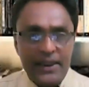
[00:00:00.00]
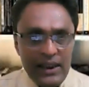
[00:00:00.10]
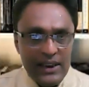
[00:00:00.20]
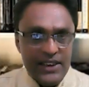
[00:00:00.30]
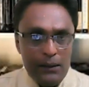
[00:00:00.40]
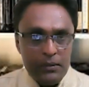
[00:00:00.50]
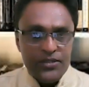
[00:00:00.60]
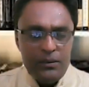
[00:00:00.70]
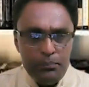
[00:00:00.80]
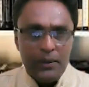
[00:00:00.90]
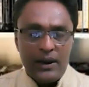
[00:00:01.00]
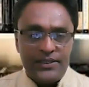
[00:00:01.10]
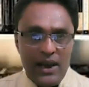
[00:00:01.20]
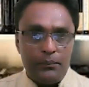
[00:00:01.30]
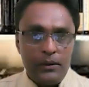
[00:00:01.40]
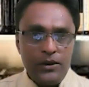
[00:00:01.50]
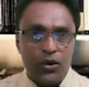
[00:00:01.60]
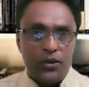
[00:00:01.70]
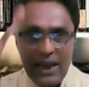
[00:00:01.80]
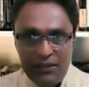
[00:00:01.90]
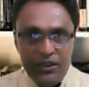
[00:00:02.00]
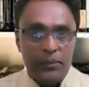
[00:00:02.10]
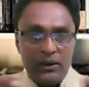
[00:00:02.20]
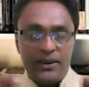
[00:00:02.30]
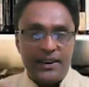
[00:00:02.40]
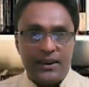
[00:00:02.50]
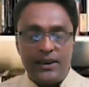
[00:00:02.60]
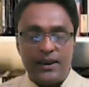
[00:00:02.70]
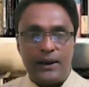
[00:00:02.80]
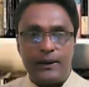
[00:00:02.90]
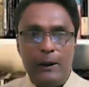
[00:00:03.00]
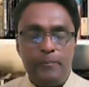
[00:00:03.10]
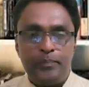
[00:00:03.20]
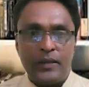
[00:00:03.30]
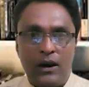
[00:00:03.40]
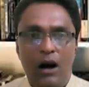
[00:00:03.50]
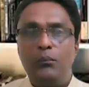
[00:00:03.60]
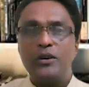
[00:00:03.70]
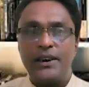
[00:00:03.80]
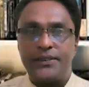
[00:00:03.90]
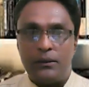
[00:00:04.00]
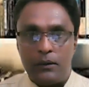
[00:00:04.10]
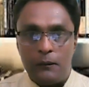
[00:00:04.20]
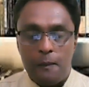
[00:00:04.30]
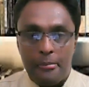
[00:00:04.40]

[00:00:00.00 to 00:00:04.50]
take an example, simple example, so that everybody will get a clear idea. Composite number.